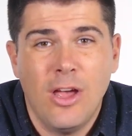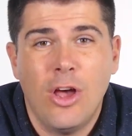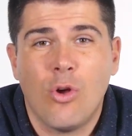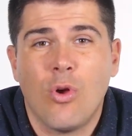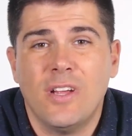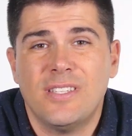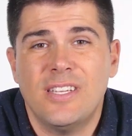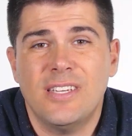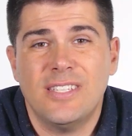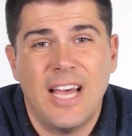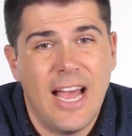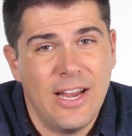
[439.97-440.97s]
across the
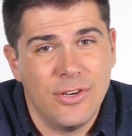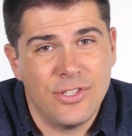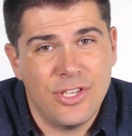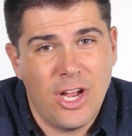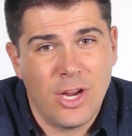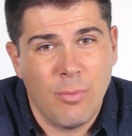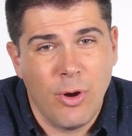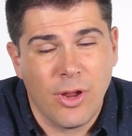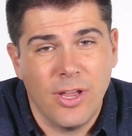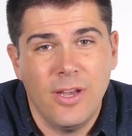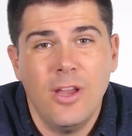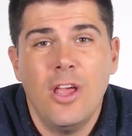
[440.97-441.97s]
entire stock
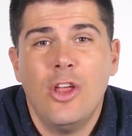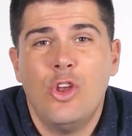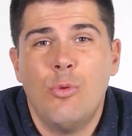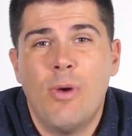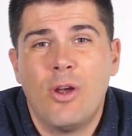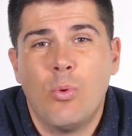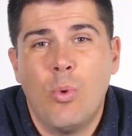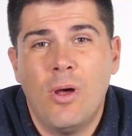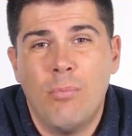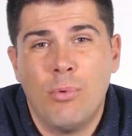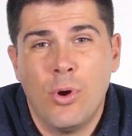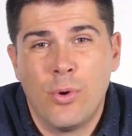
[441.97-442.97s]
market, no matter
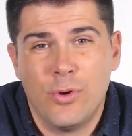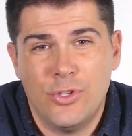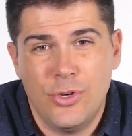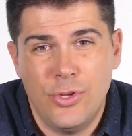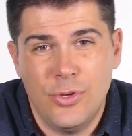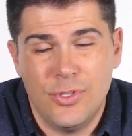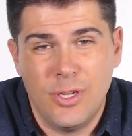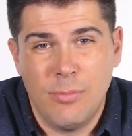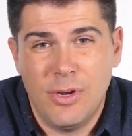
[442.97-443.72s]
what brokerage you're using.